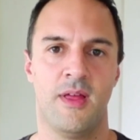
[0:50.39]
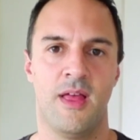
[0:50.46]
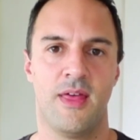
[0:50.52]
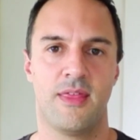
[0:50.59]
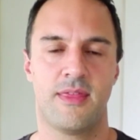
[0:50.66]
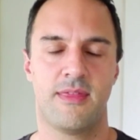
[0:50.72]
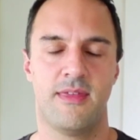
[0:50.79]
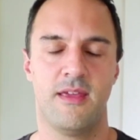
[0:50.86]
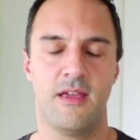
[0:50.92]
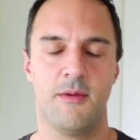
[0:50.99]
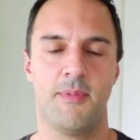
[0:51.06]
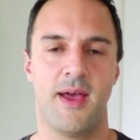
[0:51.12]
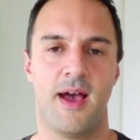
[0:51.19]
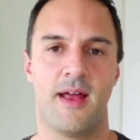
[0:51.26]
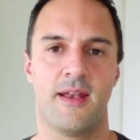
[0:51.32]
Think
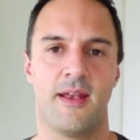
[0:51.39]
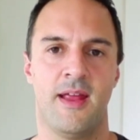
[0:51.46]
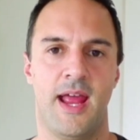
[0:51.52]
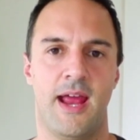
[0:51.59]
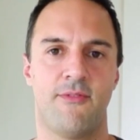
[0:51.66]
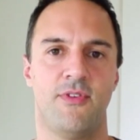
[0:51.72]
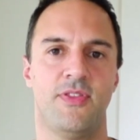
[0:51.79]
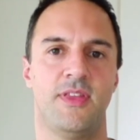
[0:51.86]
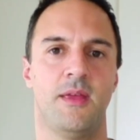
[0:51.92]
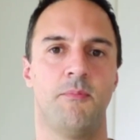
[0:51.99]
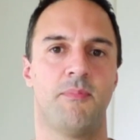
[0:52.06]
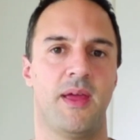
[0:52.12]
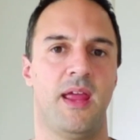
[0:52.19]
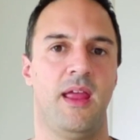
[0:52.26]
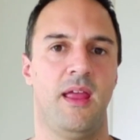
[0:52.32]
about everything
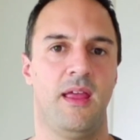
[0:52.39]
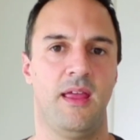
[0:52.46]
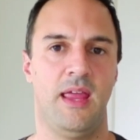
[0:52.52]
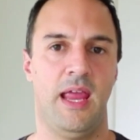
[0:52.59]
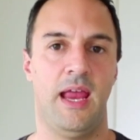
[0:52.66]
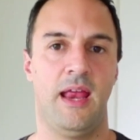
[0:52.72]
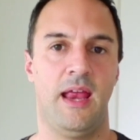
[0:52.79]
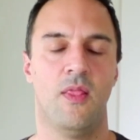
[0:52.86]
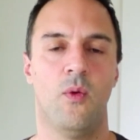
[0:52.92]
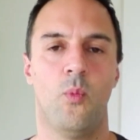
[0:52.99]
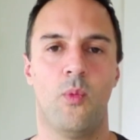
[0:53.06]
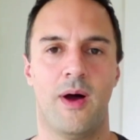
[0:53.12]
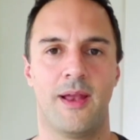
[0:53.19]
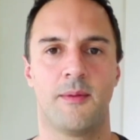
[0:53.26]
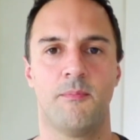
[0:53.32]
being in the
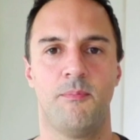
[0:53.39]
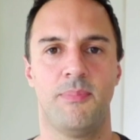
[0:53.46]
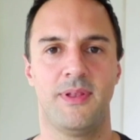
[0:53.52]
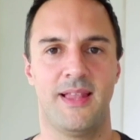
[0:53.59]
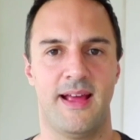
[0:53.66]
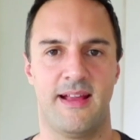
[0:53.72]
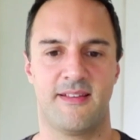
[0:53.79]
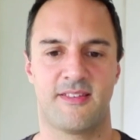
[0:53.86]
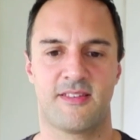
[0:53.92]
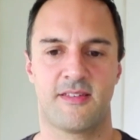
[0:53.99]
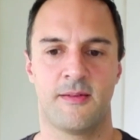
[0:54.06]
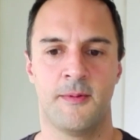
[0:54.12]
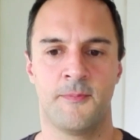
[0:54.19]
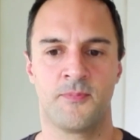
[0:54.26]
one place.